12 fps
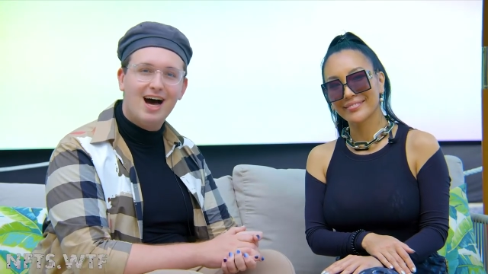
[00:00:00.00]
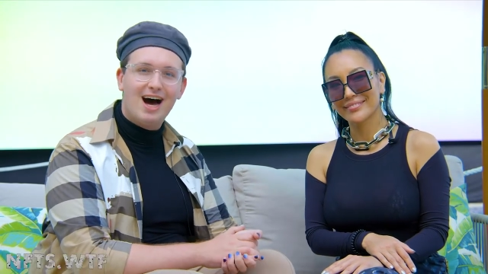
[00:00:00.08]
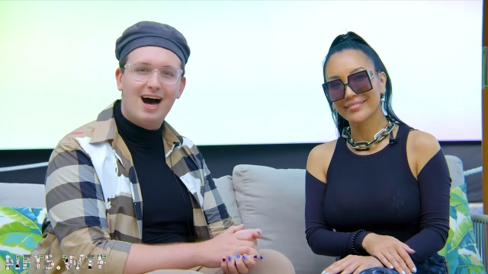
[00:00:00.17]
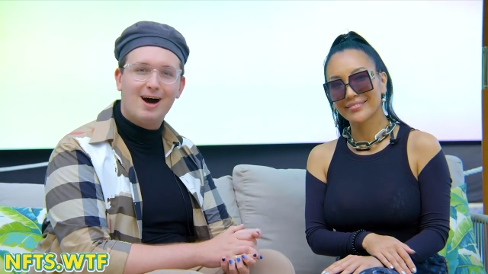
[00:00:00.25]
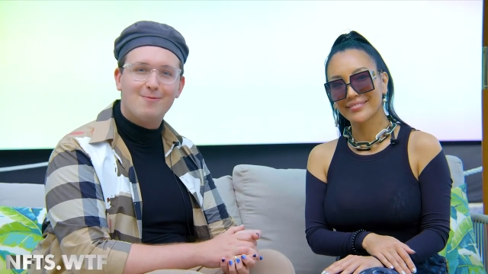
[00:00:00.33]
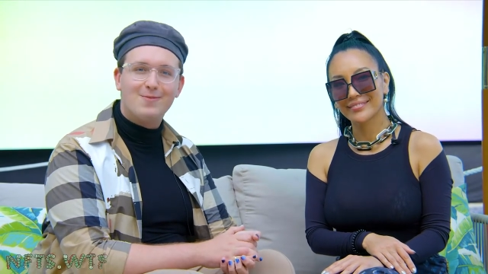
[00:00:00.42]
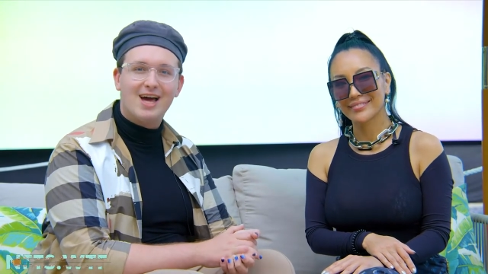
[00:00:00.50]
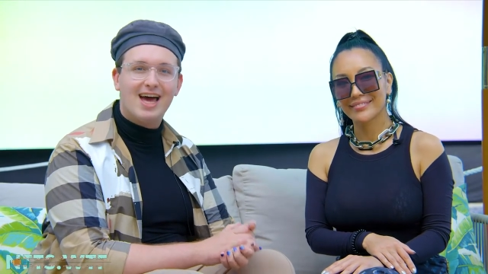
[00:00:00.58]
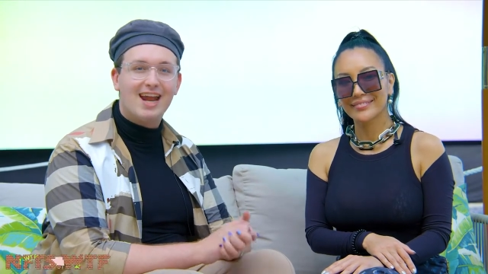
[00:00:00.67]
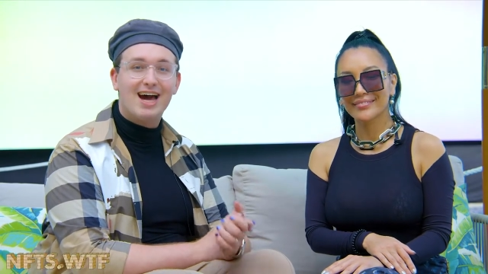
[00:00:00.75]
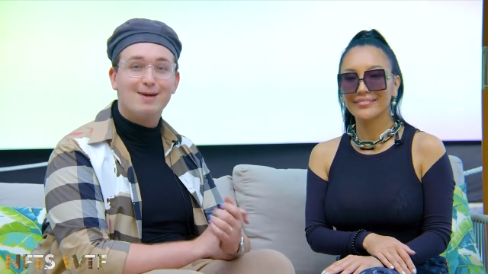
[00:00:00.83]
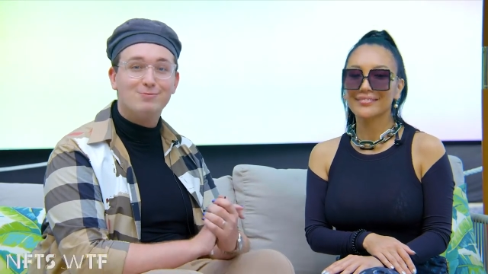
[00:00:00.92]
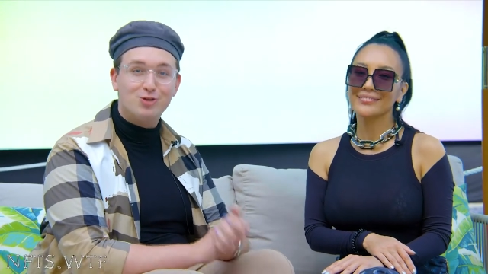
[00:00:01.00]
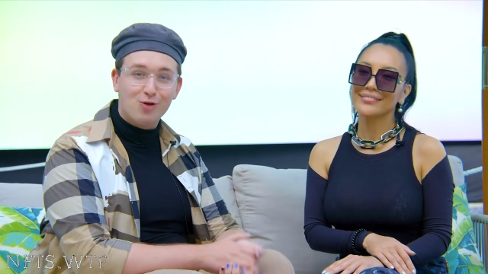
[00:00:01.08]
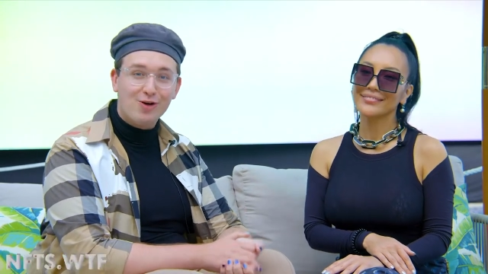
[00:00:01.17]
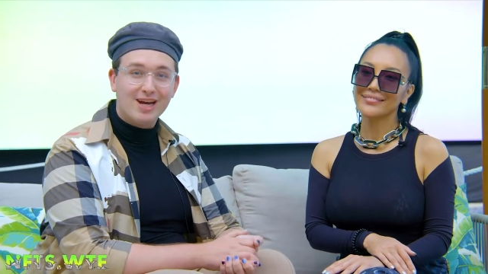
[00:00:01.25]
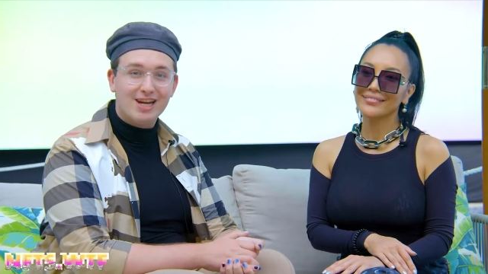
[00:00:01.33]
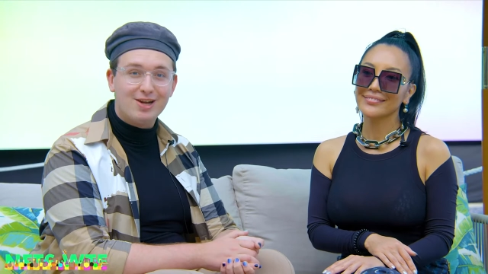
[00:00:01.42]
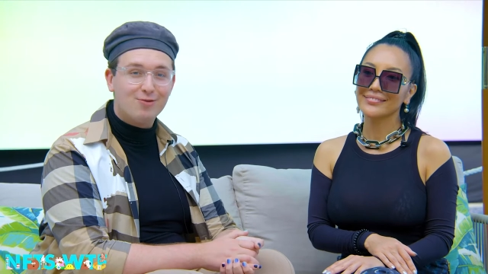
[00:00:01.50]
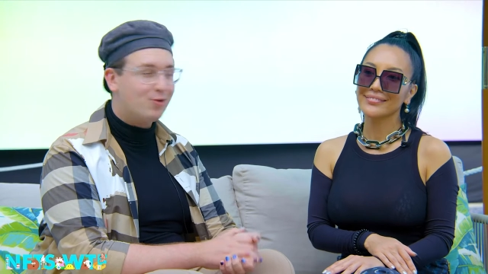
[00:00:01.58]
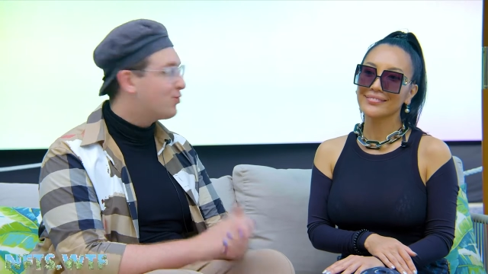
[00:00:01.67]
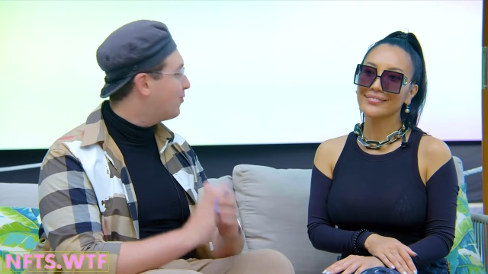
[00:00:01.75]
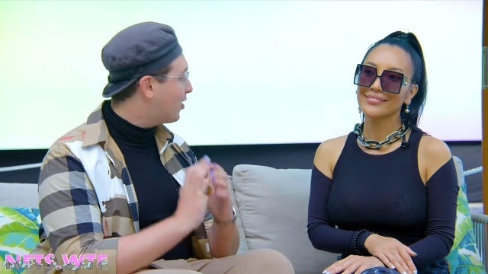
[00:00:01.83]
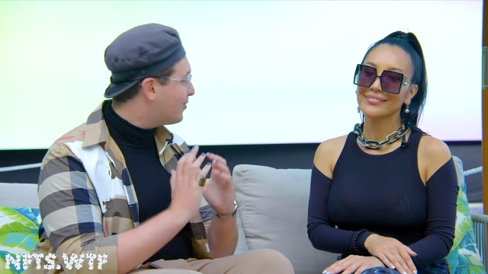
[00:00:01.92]
Speaker 1: Um, and I am joined
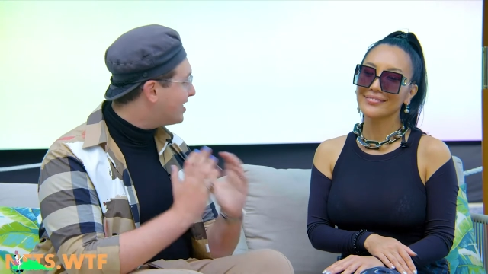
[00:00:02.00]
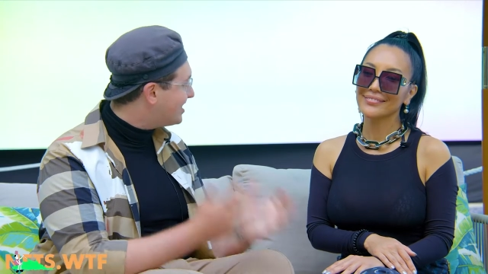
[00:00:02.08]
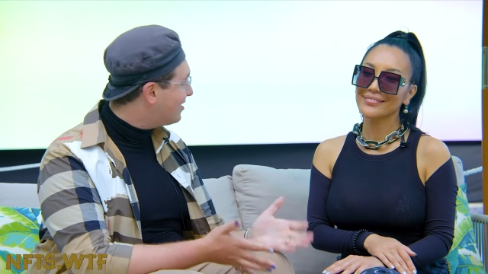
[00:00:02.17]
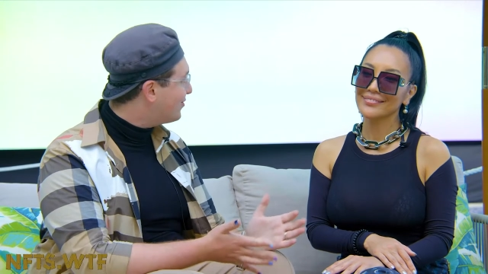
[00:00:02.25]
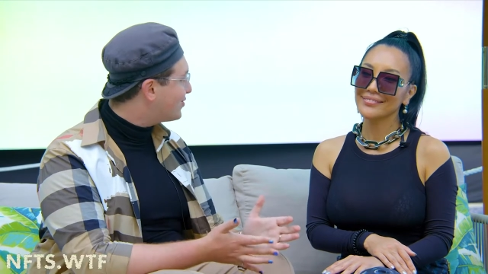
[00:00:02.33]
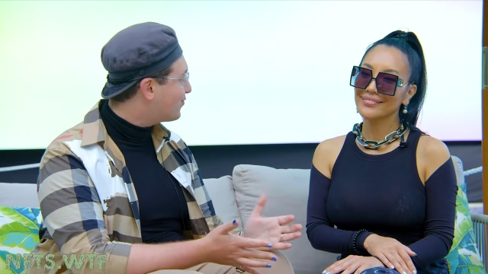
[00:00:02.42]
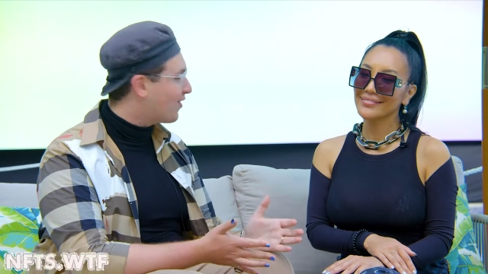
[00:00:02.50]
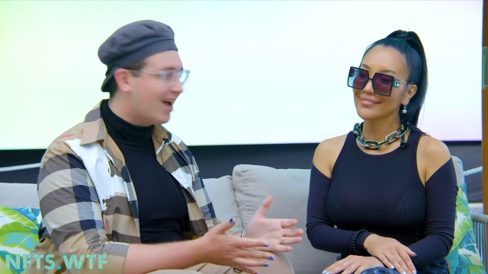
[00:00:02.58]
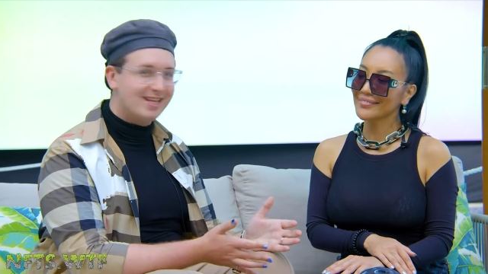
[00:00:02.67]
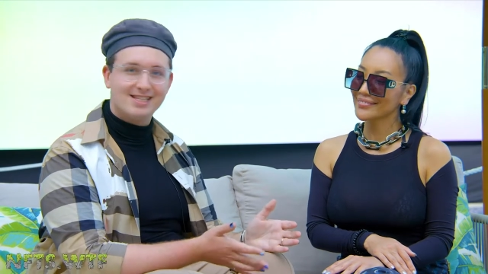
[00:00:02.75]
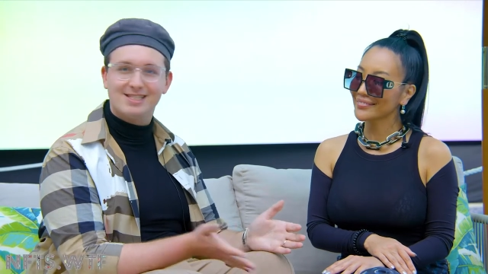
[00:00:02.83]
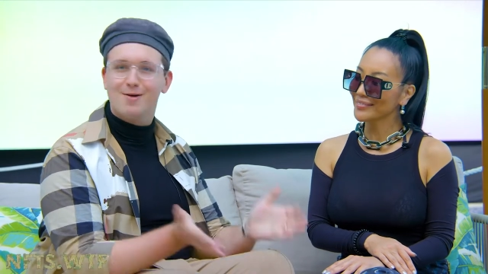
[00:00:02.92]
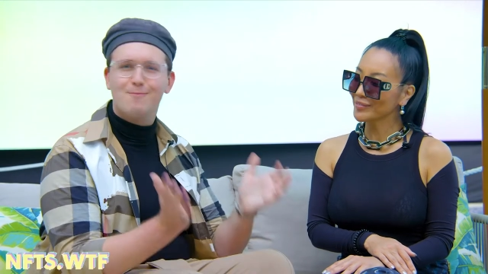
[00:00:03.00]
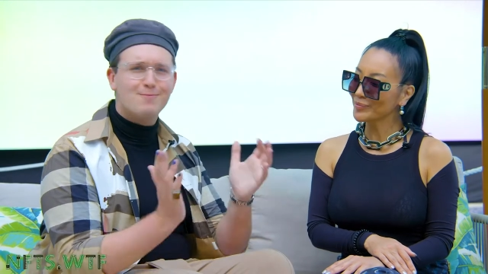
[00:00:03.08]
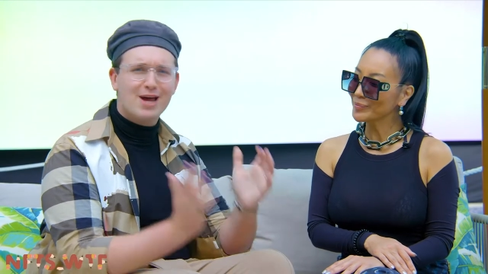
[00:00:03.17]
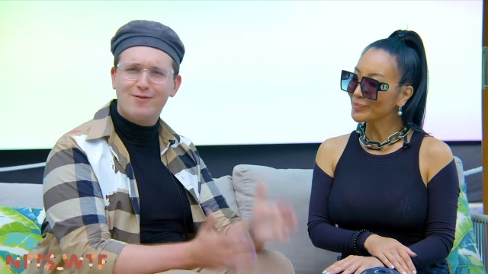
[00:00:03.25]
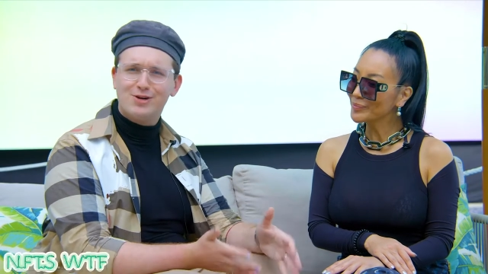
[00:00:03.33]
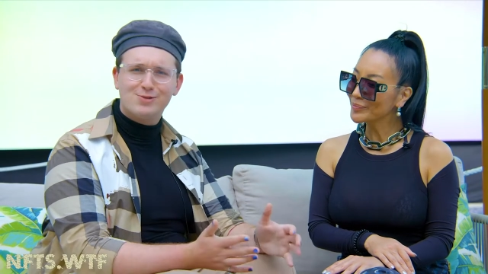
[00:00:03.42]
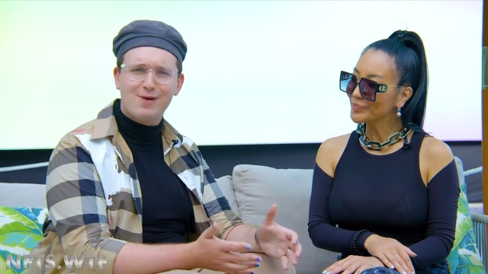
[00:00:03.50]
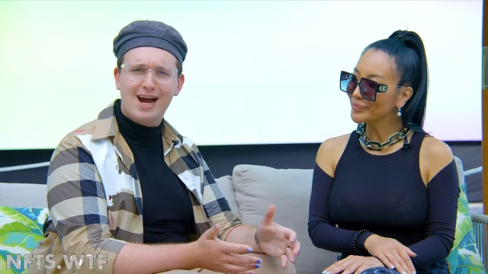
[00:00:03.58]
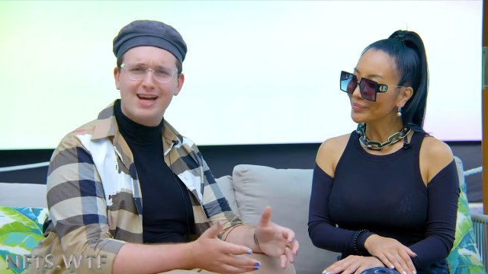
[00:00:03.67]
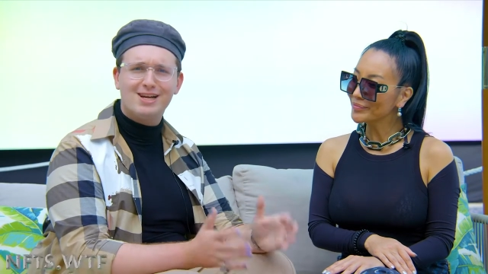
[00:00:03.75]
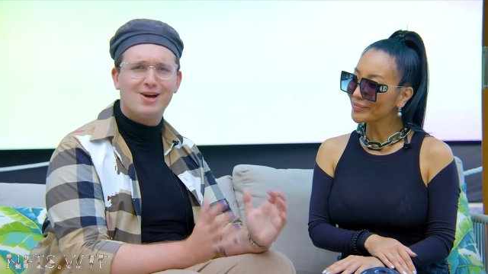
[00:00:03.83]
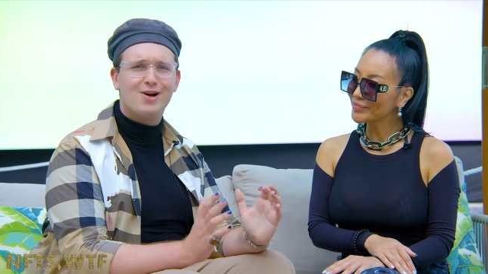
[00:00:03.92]
with one of my dearest friends, metaverse
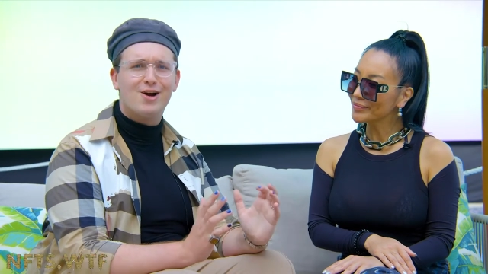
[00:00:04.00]
pioneer,